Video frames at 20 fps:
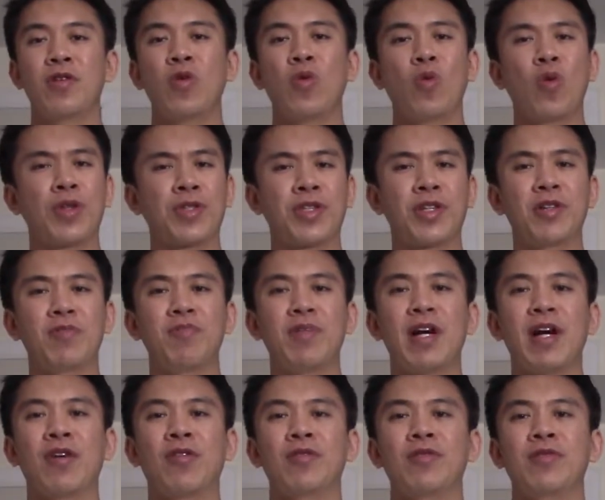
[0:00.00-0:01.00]
what's it
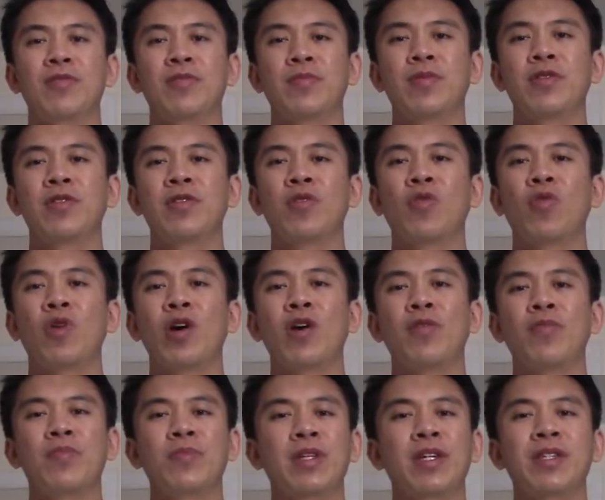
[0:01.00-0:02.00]
about?
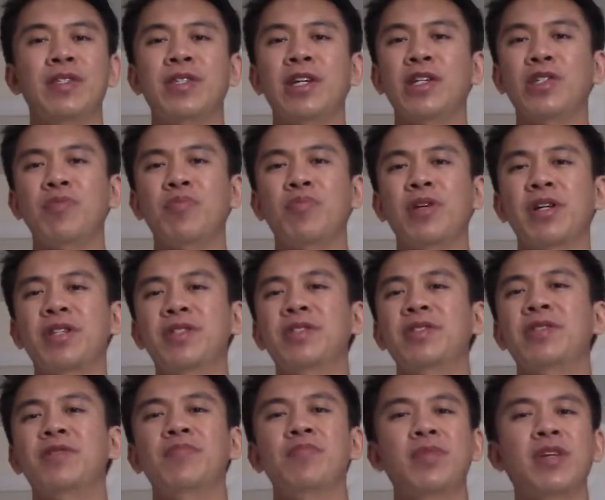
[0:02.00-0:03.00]
Well, it takes
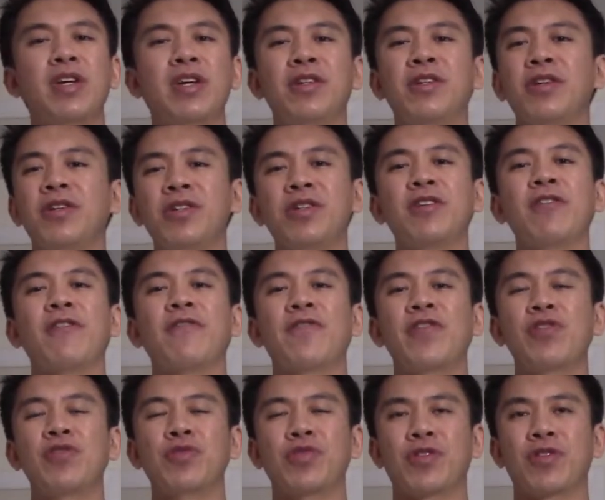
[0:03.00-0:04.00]
place in a near
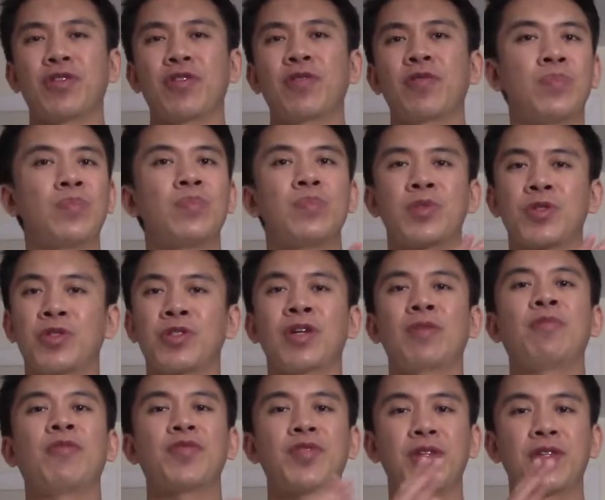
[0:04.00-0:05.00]
future.
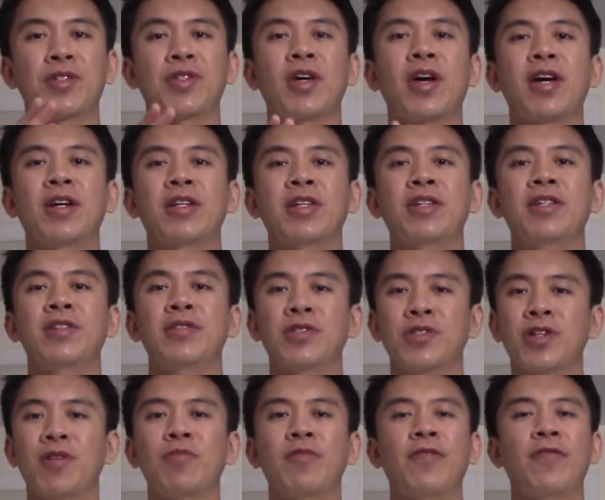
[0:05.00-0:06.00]
Some of society,
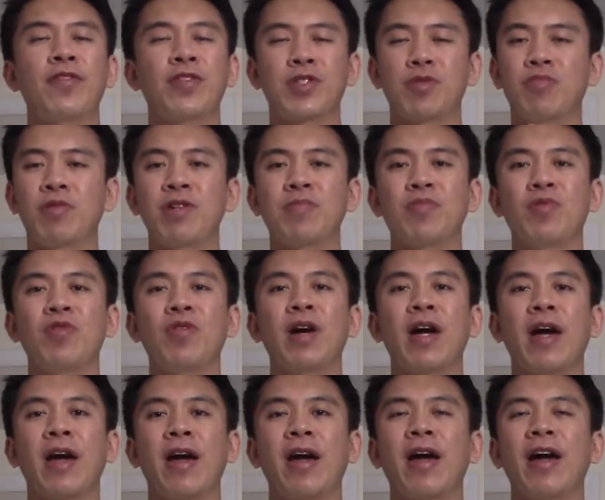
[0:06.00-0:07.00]
some of its people
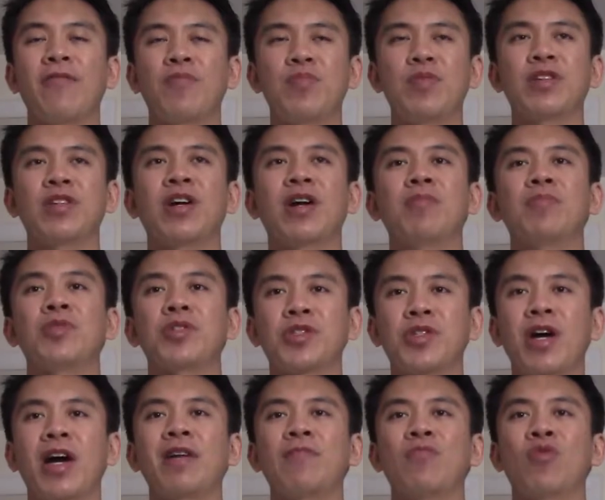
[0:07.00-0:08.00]
have become
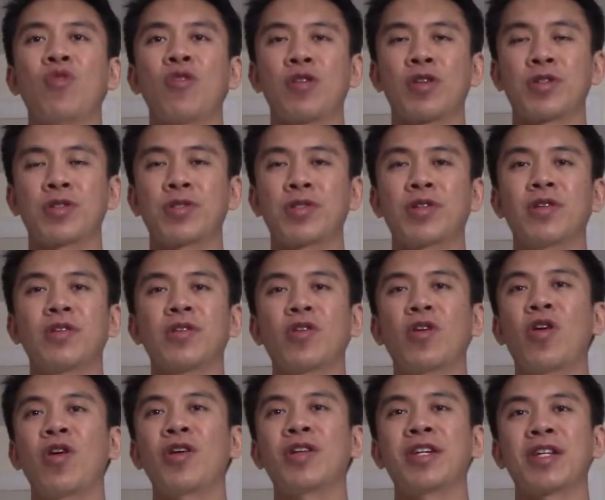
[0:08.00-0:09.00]
cyborgs
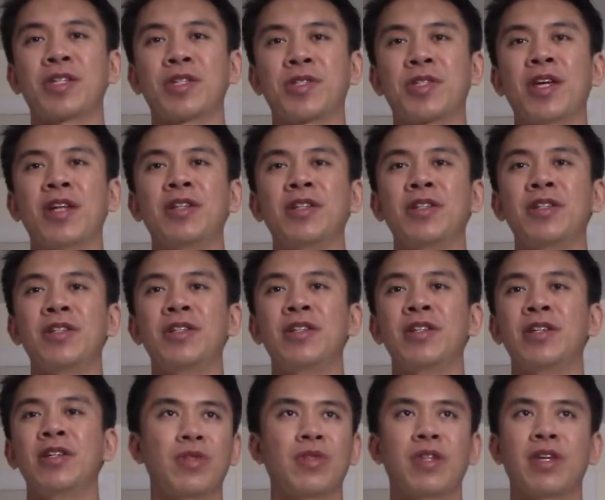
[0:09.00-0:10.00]
called extended.
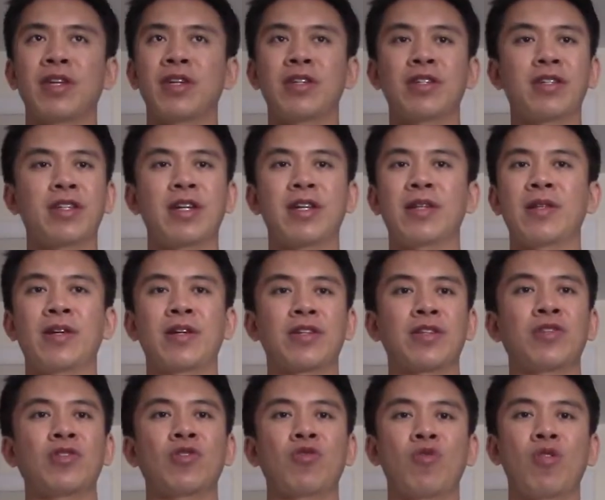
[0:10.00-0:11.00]
They get like,
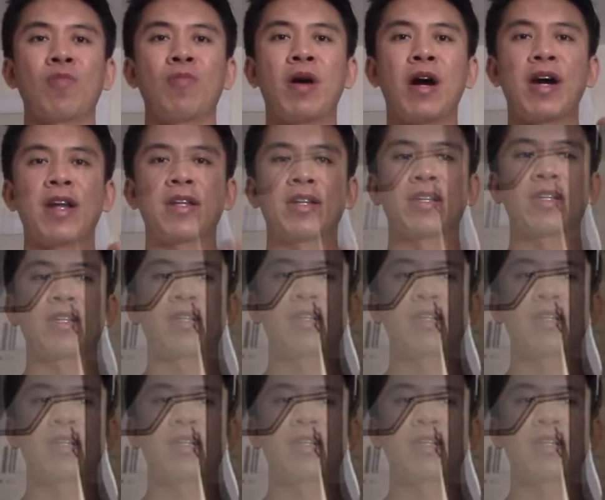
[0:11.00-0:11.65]
you know, robotic